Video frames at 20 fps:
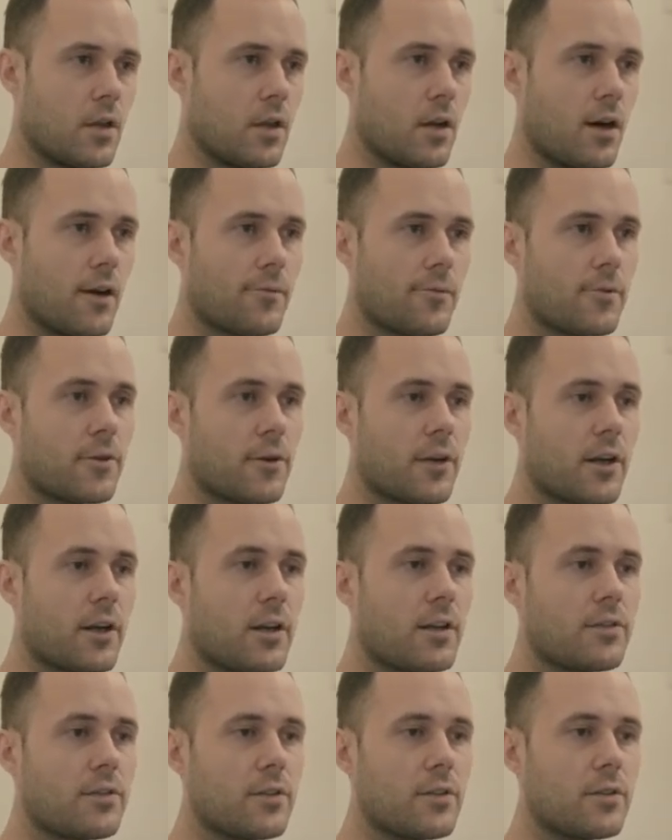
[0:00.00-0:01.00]
I've already
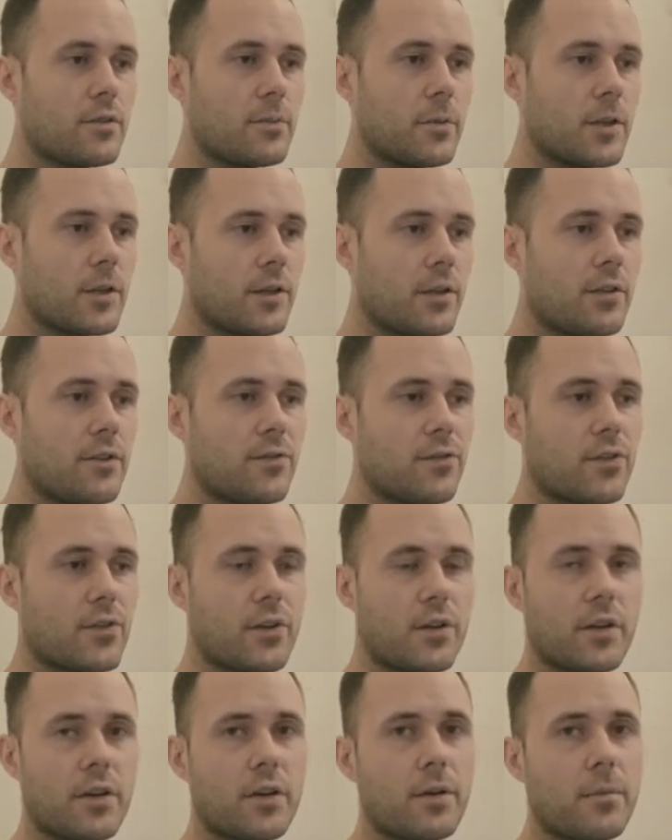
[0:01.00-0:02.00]
collected all my divs
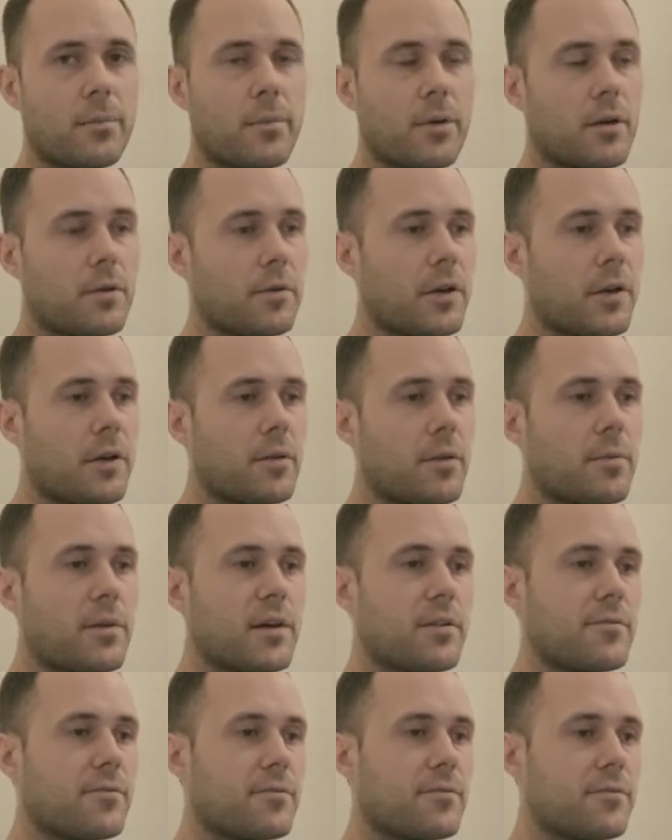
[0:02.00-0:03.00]
today, but I'm getting
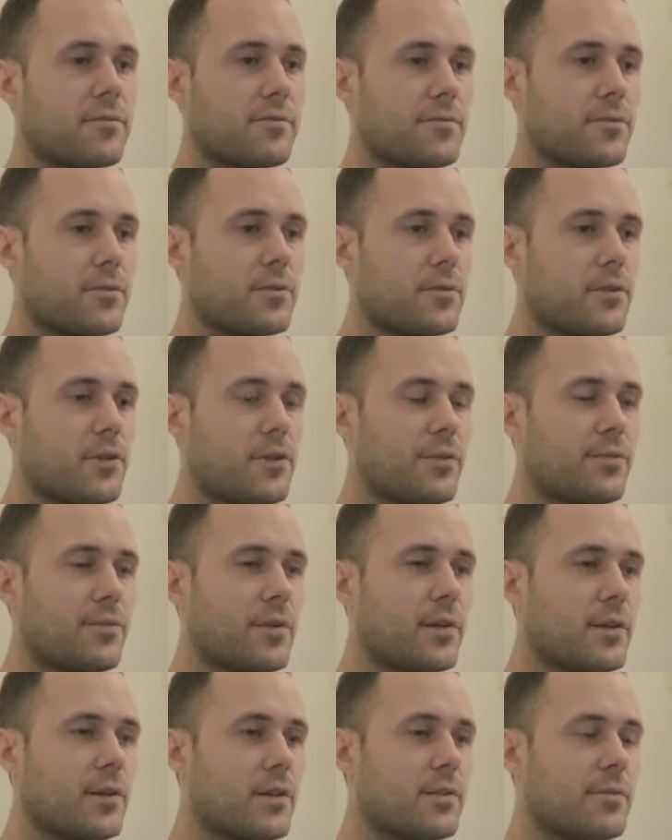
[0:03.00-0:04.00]
about
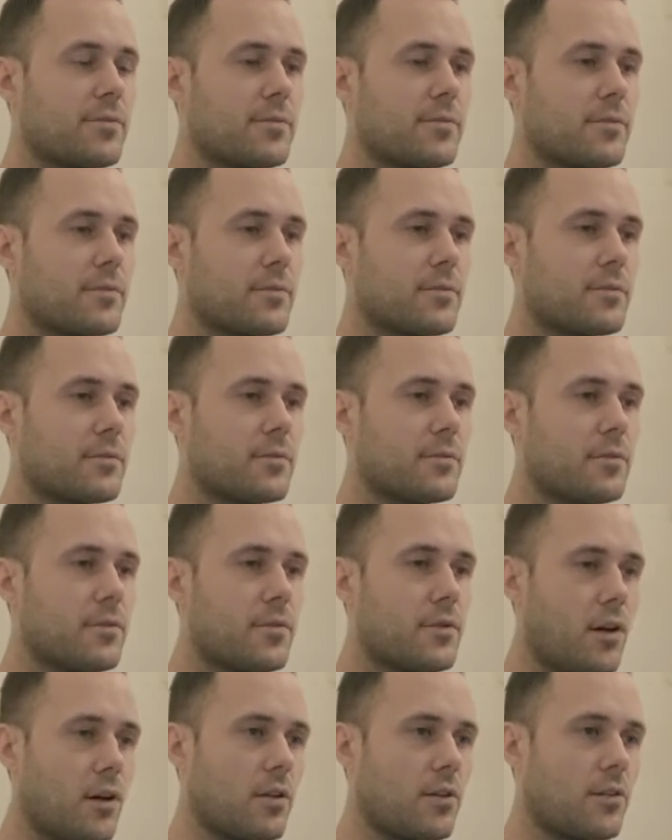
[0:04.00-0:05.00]
$45
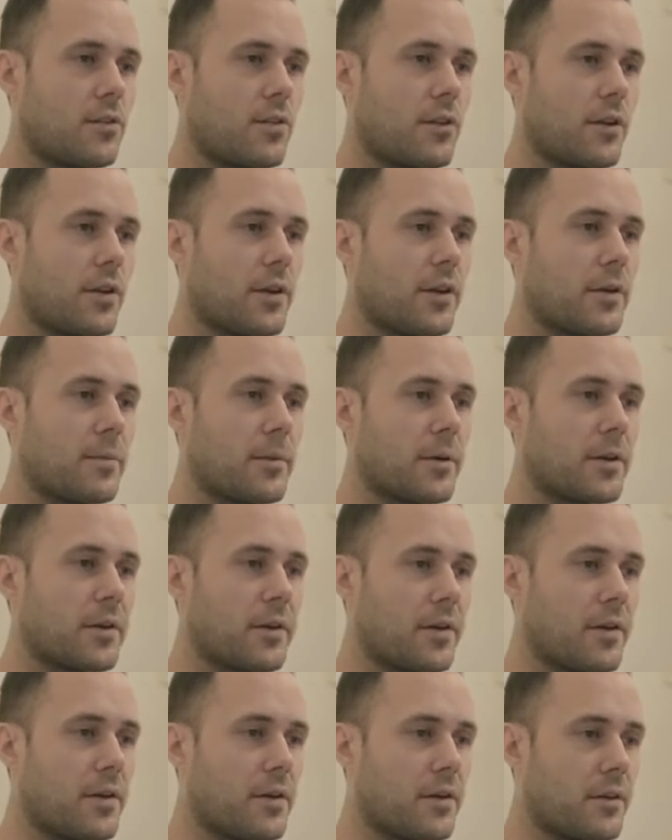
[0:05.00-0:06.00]
on here per
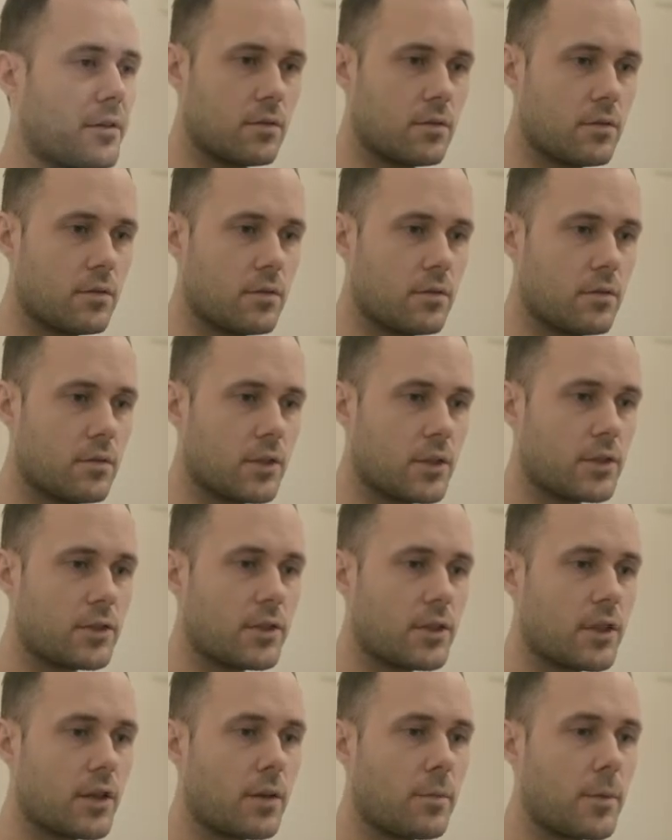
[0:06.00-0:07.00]
day. I can
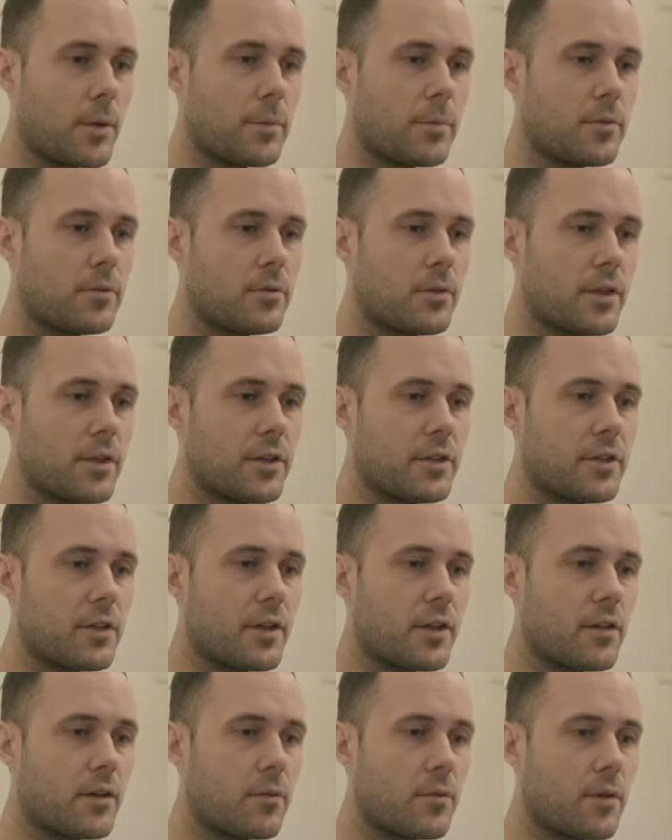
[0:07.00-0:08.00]
check out my pool here,
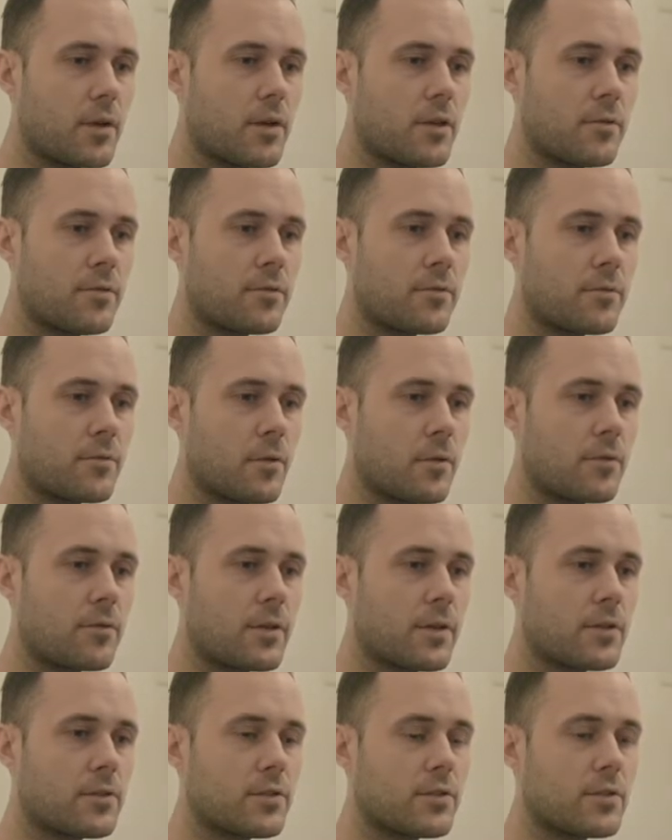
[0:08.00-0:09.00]
now worth
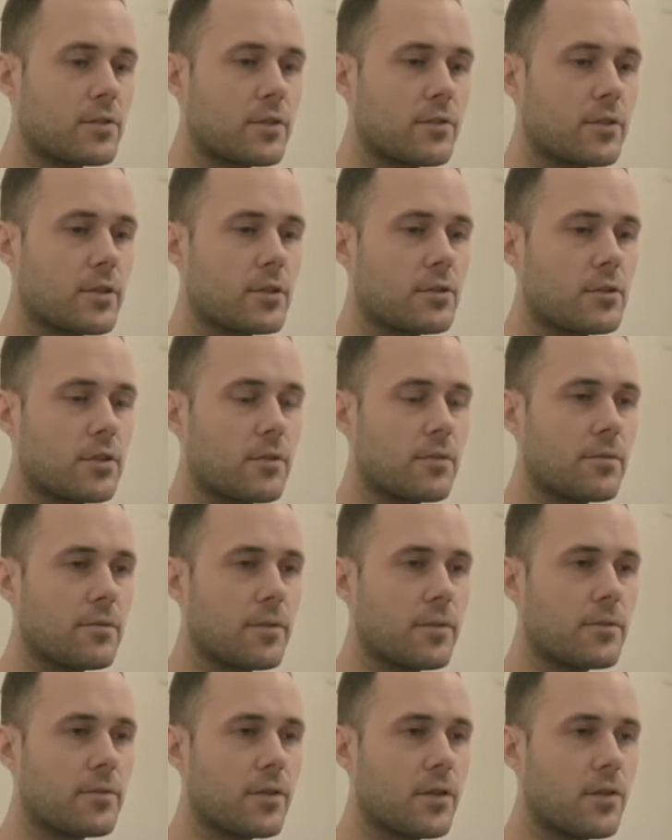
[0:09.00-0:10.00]

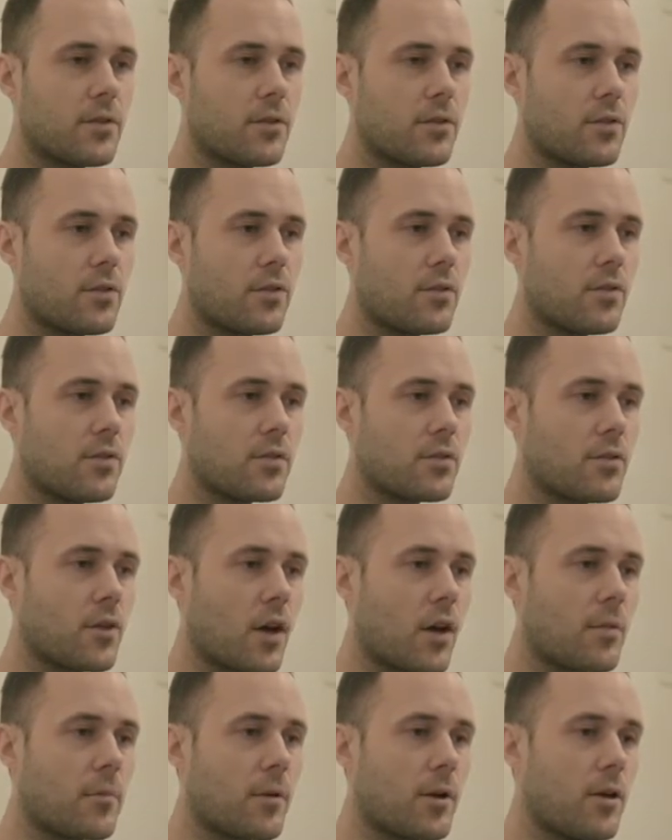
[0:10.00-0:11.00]
1,752. It's
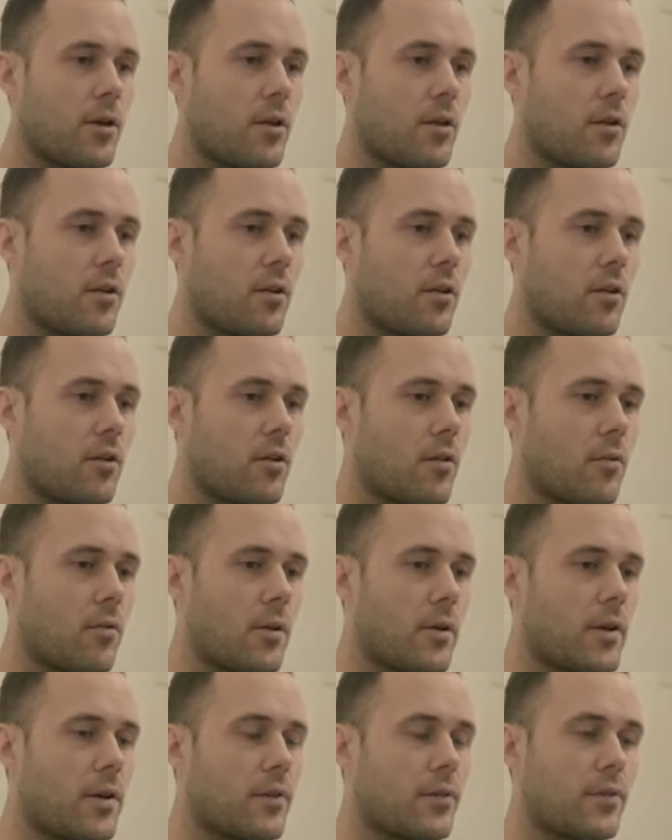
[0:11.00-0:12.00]
come a long
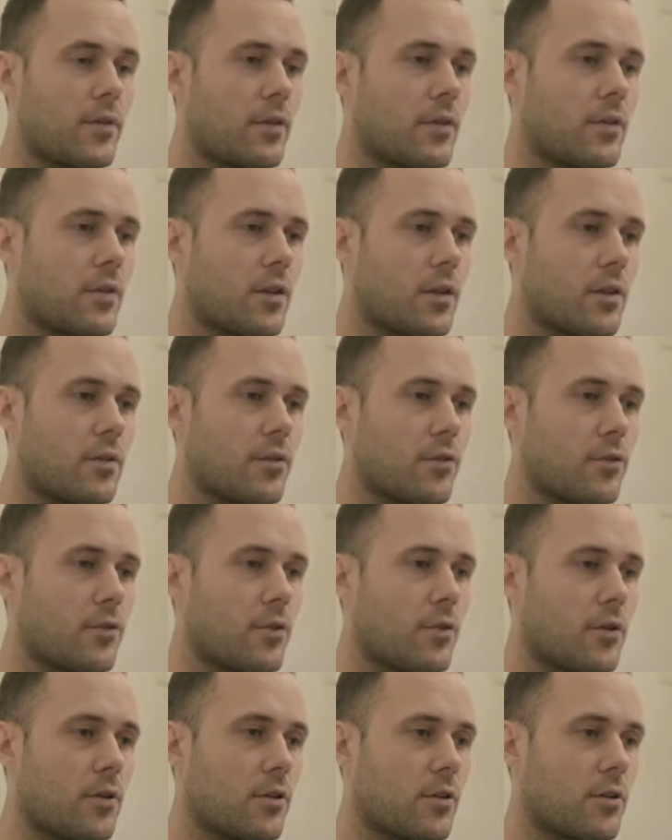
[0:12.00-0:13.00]
way since like
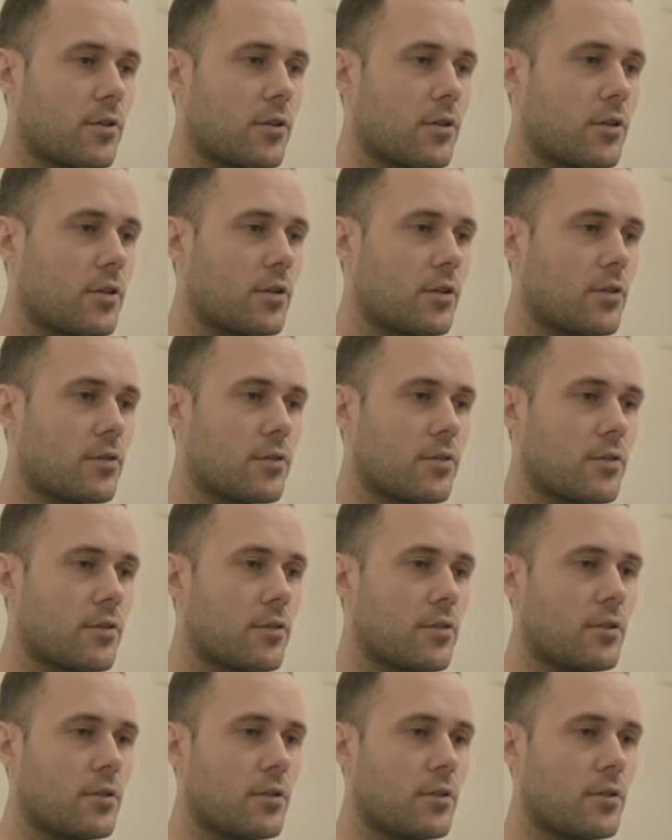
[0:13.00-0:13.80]
$200.